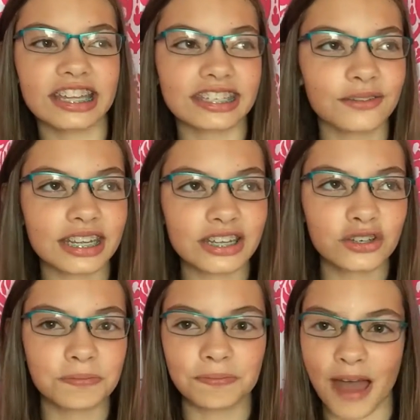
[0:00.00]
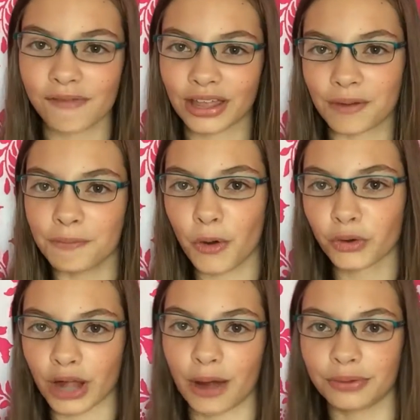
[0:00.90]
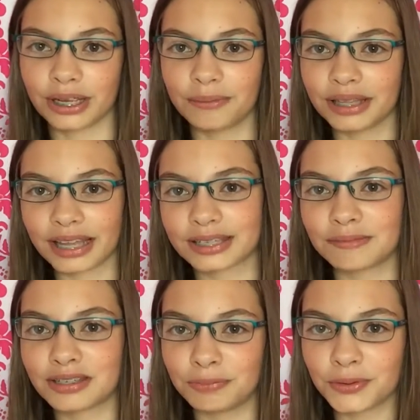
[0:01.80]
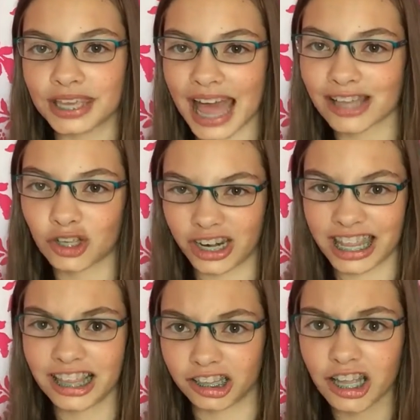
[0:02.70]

It sounds like it should have like a moat around it and be like some spooky castle on a hill.